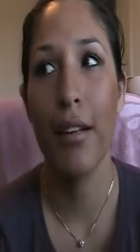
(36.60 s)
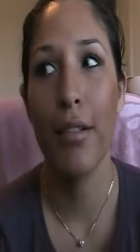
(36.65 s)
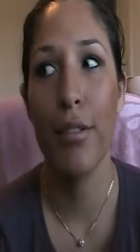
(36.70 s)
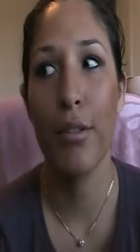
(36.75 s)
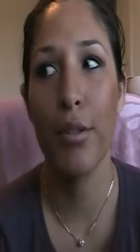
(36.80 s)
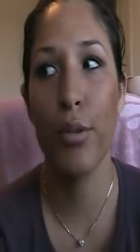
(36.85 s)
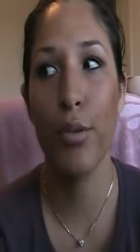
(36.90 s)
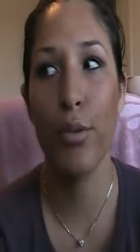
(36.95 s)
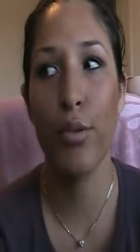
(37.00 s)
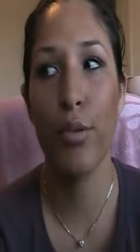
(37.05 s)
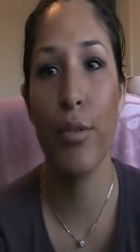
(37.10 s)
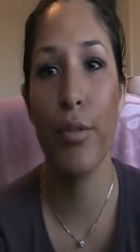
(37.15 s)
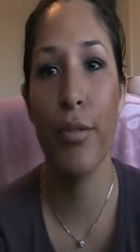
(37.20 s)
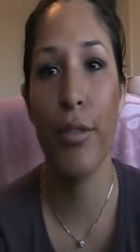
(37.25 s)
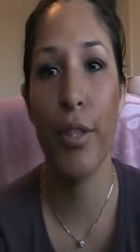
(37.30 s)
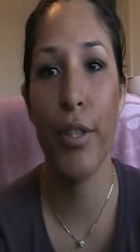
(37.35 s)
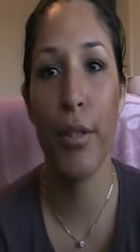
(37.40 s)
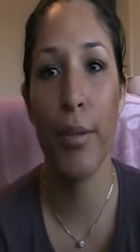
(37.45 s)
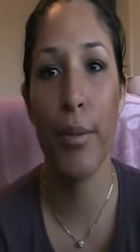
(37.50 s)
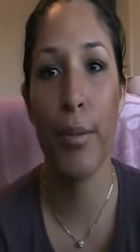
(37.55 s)
to shoot a
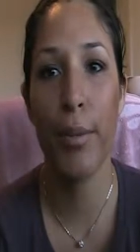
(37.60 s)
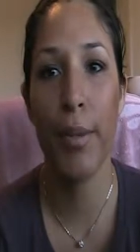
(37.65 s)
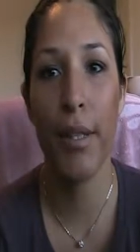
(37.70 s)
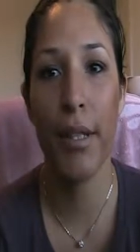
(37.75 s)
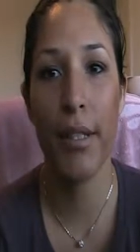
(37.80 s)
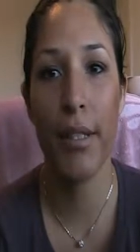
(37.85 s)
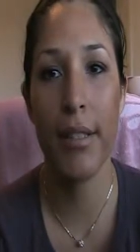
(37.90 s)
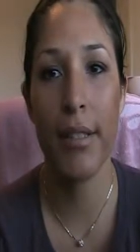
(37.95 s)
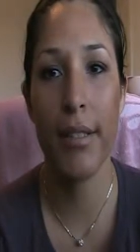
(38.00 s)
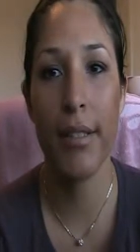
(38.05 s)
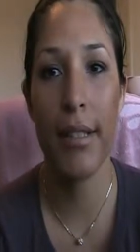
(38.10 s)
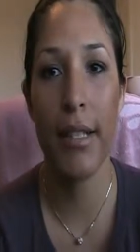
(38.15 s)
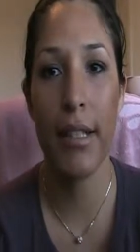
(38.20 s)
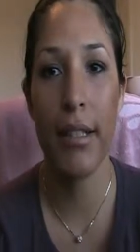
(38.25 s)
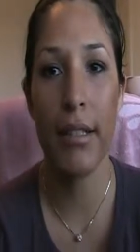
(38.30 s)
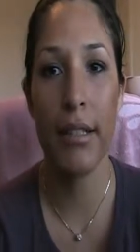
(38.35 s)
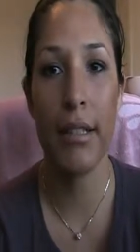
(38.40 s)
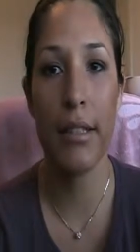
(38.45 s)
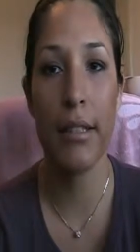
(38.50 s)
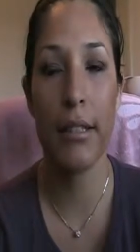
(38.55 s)
video is because
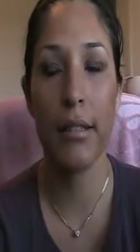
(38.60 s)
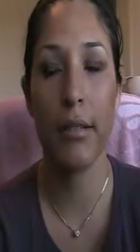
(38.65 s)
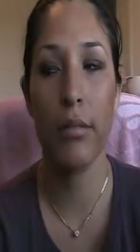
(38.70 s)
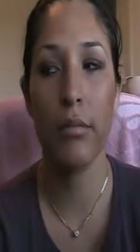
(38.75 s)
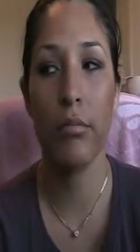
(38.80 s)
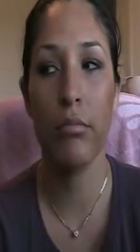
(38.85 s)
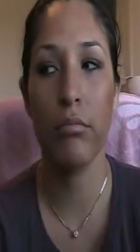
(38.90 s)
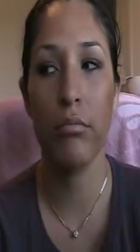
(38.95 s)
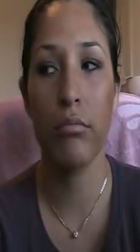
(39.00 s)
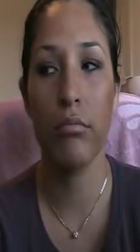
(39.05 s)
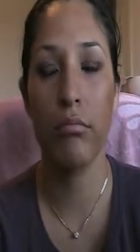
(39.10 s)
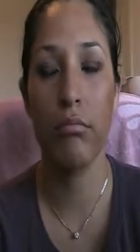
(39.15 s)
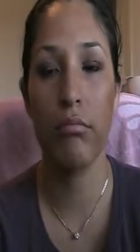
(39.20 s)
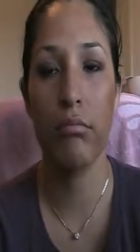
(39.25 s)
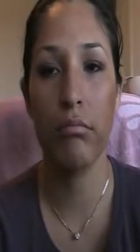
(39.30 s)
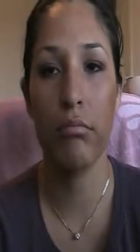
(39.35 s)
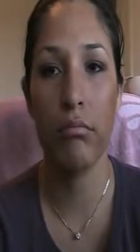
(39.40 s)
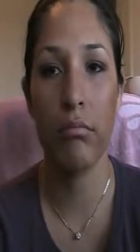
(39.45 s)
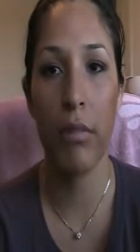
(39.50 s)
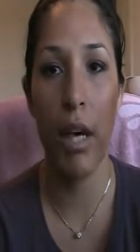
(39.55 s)
I,
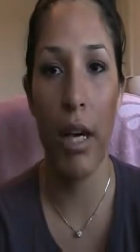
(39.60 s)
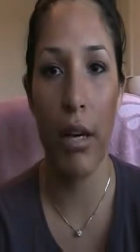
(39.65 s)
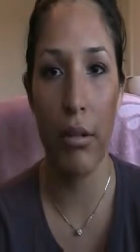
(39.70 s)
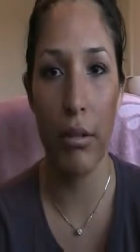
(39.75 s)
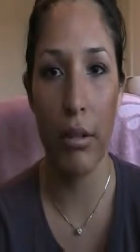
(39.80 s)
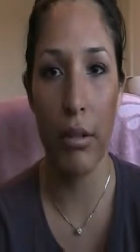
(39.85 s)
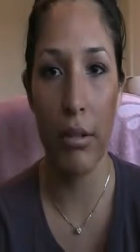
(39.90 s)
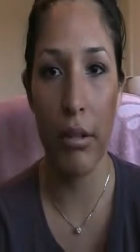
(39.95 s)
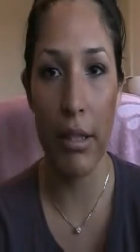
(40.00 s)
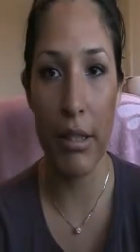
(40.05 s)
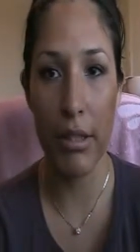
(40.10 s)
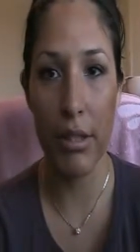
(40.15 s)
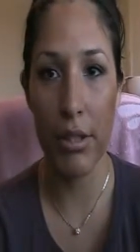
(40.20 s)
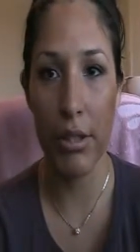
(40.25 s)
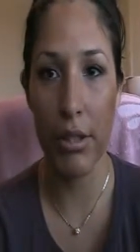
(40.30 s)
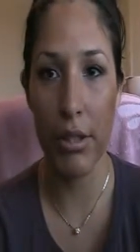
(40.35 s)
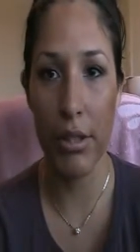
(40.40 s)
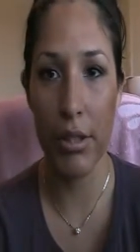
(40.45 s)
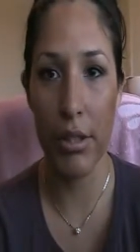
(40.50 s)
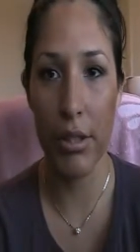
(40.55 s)
I don't know, I
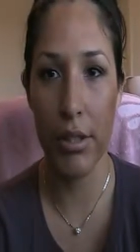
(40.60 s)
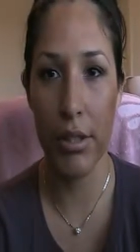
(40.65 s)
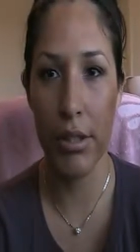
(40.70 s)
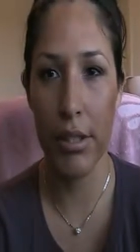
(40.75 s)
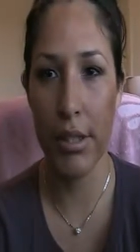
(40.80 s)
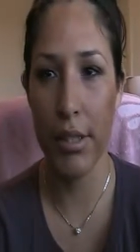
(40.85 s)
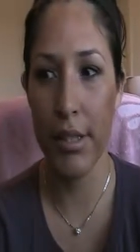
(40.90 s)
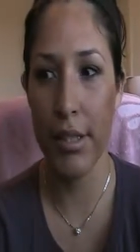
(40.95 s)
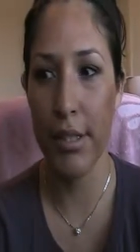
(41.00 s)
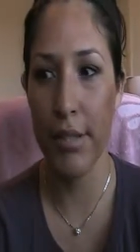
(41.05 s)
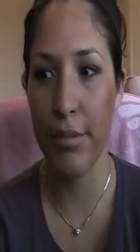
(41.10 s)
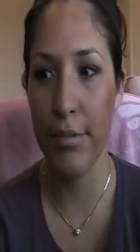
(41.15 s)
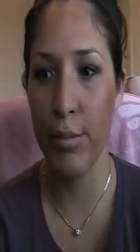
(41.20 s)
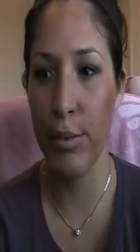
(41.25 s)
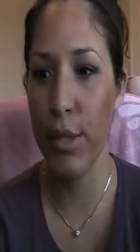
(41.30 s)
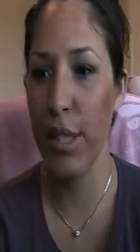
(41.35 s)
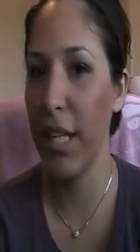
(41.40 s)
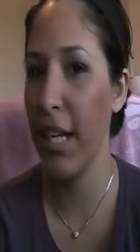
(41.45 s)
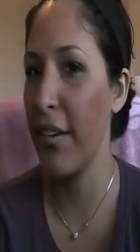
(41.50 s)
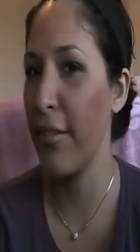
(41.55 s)
just didn't
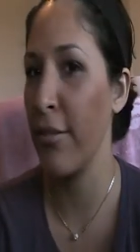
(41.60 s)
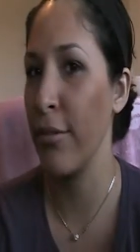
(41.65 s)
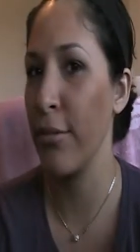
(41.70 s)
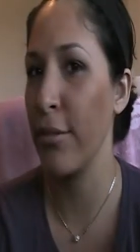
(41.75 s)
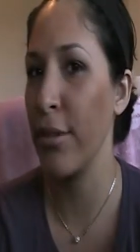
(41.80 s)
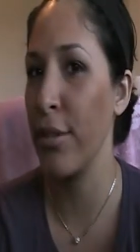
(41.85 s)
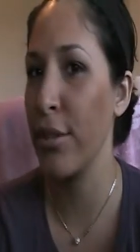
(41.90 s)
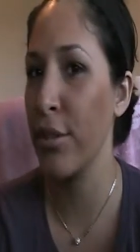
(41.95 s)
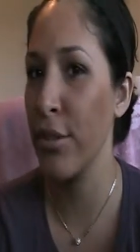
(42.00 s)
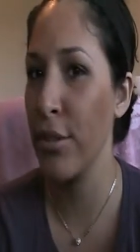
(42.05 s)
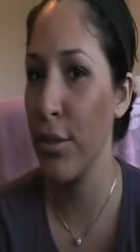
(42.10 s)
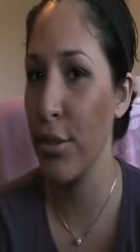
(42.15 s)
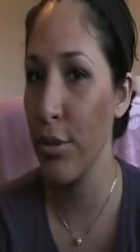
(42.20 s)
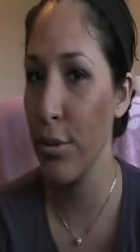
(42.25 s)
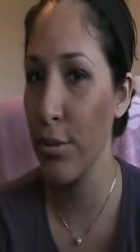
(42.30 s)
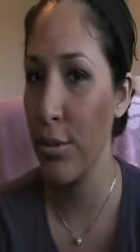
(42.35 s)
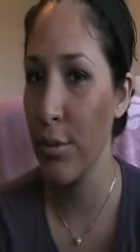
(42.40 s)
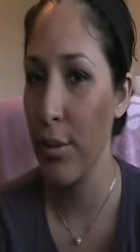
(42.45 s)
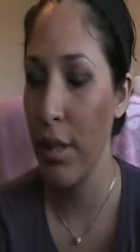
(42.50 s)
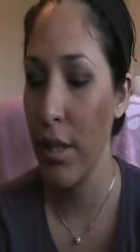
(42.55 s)
really have a reason
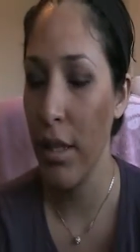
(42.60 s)
to.